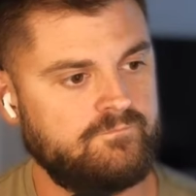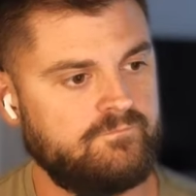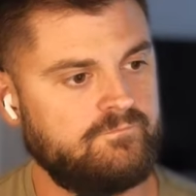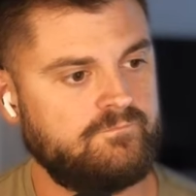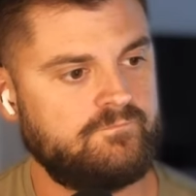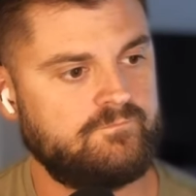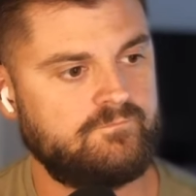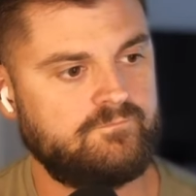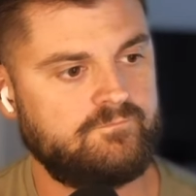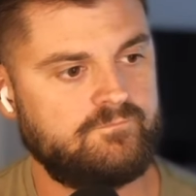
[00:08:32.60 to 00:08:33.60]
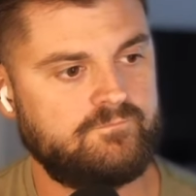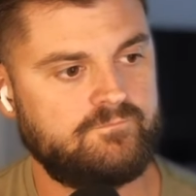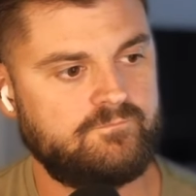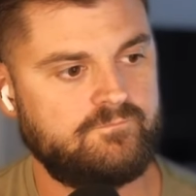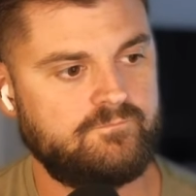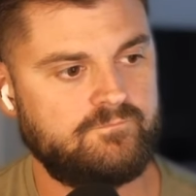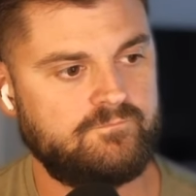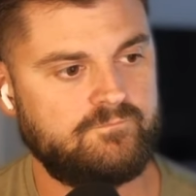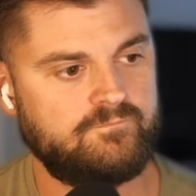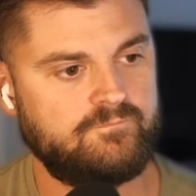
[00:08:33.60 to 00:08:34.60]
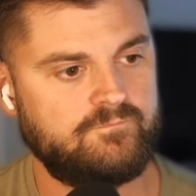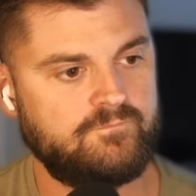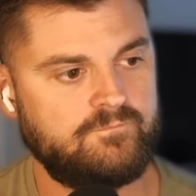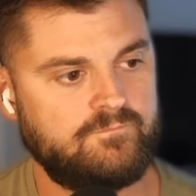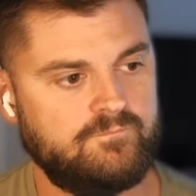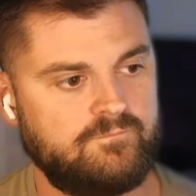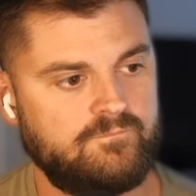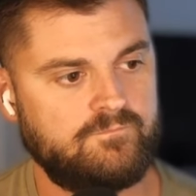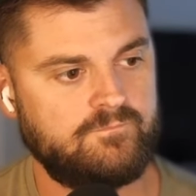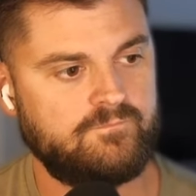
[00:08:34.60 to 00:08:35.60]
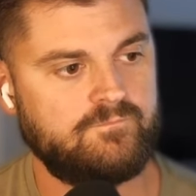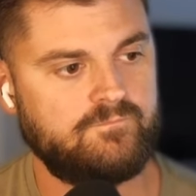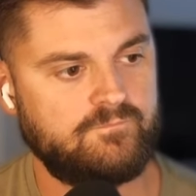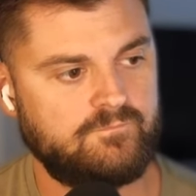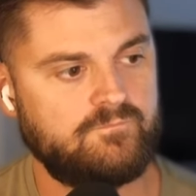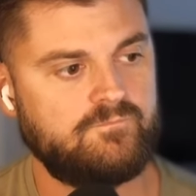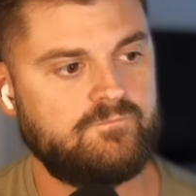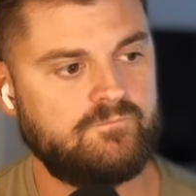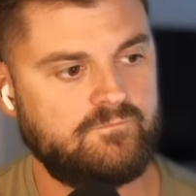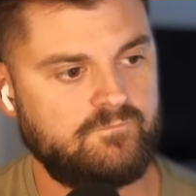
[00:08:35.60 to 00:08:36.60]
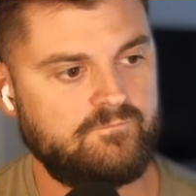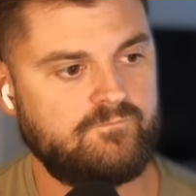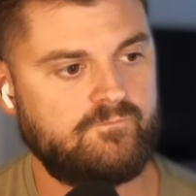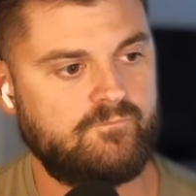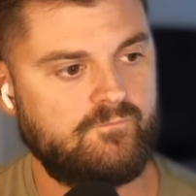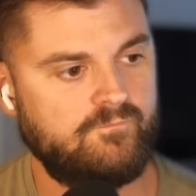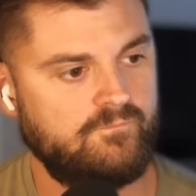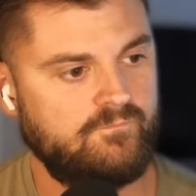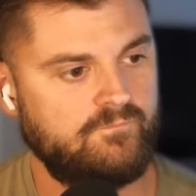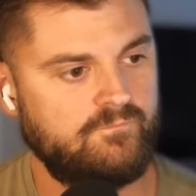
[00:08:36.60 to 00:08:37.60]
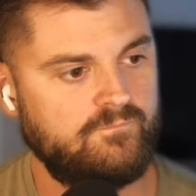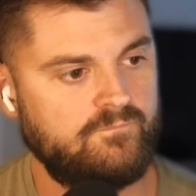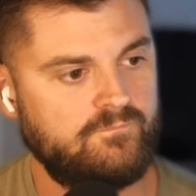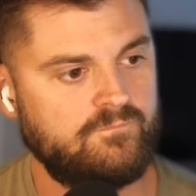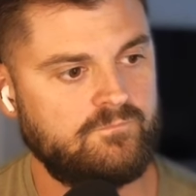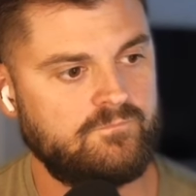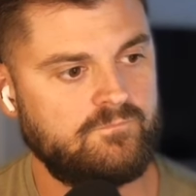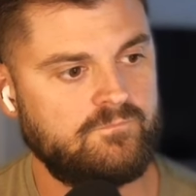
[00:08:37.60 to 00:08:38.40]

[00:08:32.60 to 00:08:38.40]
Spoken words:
[no speech]